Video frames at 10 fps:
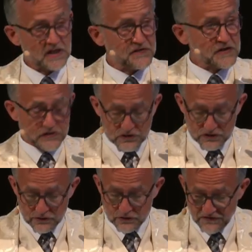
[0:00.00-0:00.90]
And
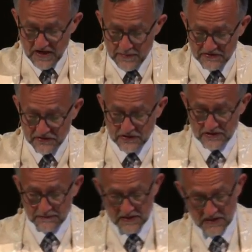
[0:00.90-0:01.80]
Ephesians 2
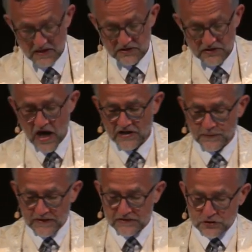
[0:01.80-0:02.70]
famously
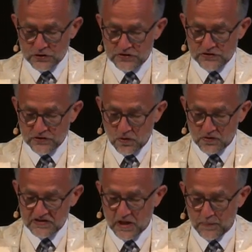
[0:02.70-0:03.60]
talks about the church as a
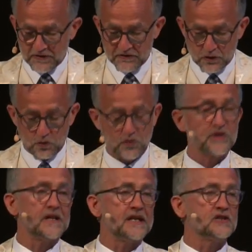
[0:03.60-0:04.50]
holy temple in the
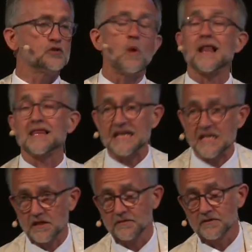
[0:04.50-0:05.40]
Lord, a
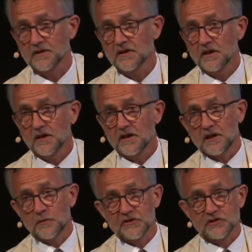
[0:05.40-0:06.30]
dwelling
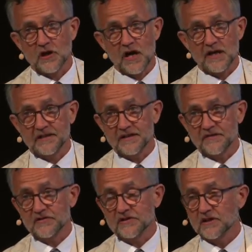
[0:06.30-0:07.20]
in which God
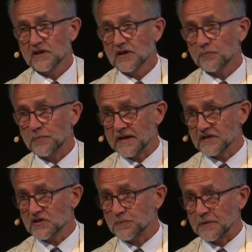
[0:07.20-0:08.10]
lives
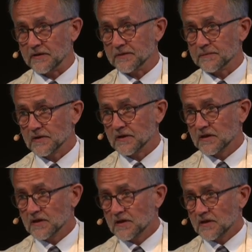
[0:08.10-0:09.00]
by his Spirit.
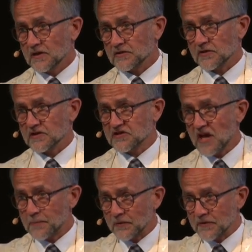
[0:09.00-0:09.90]
So, this
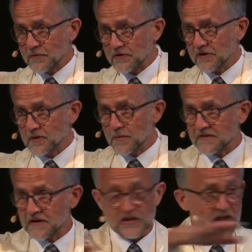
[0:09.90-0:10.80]
temple that we're hearing
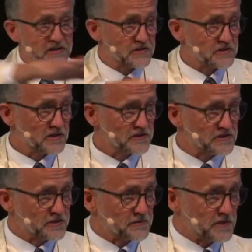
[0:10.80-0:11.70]
about, that's us,
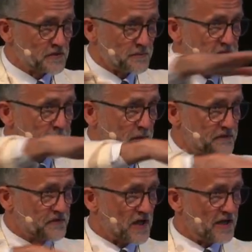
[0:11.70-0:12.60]
it's the, the, the
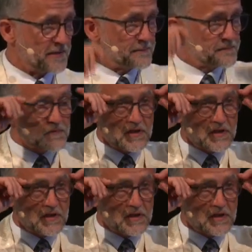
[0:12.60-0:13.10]
people of God.